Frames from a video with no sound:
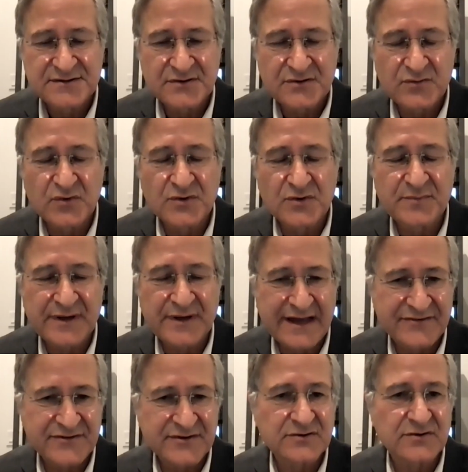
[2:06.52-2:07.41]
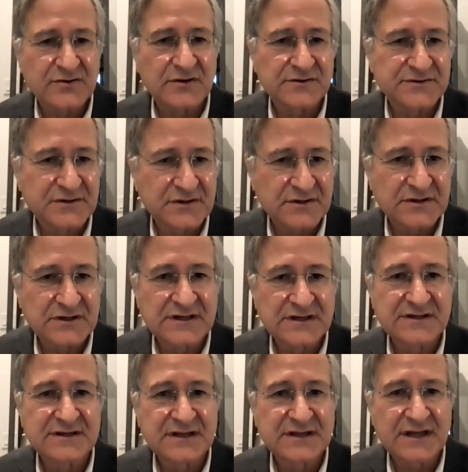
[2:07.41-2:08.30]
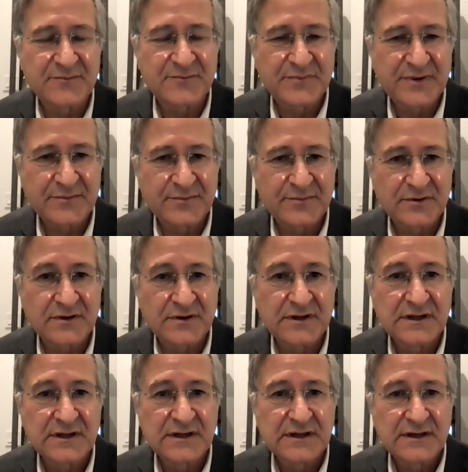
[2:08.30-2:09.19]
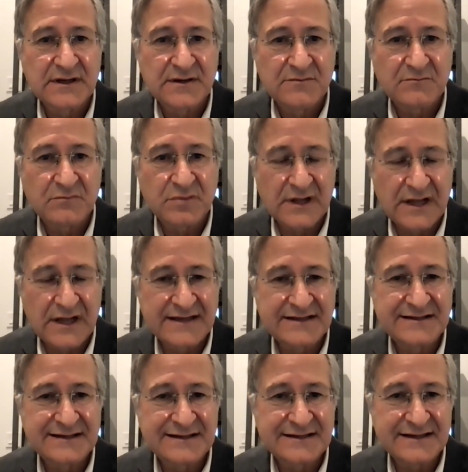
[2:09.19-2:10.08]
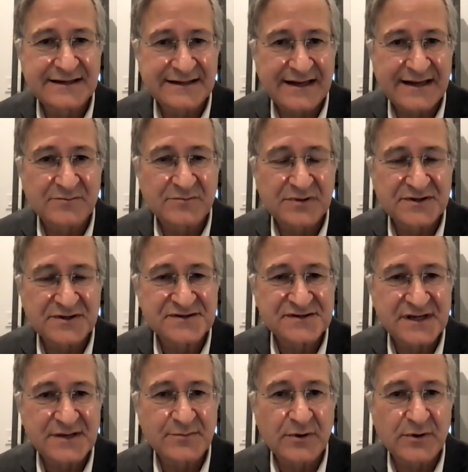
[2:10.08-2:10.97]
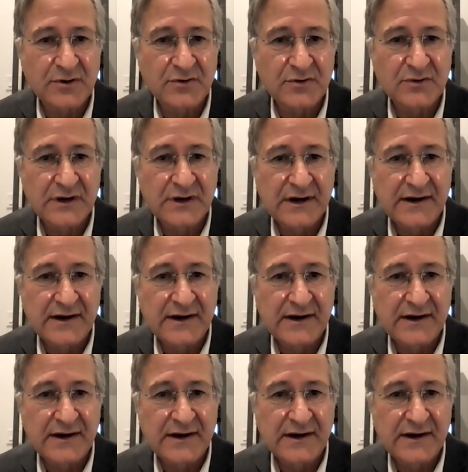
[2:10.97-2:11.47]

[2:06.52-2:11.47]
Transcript: It wouldn't be ethical to keep people blinded and on placebo